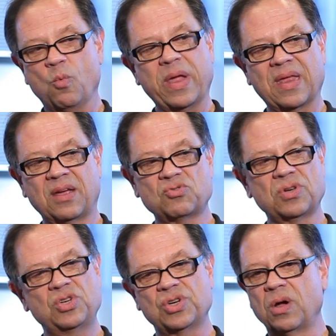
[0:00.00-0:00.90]
we can
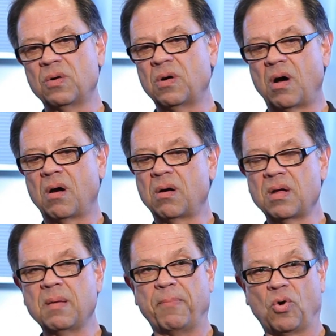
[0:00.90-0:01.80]
actually show are
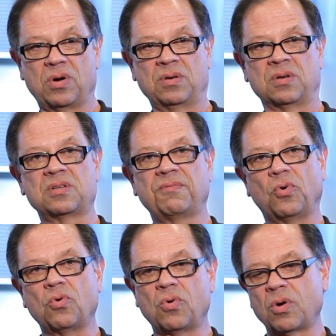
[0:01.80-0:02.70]
important
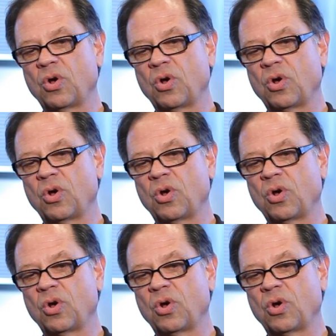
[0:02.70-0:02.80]
for